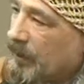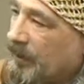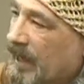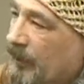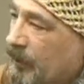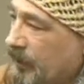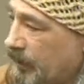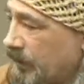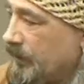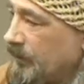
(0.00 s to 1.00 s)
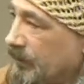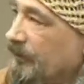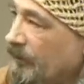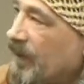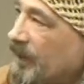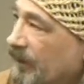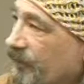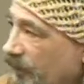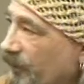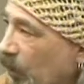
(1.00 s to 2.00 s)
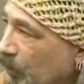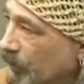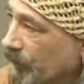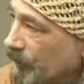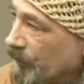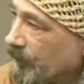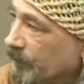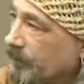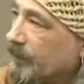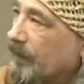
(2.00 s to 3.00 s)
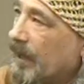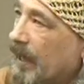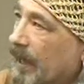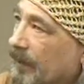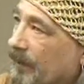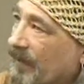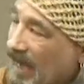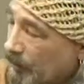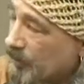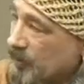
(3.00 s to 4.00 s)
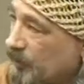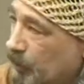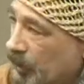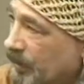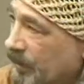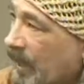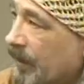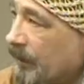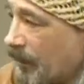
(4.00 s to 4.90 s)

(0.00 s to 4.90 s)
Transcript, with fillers: that were ready to, for vocals and that was one that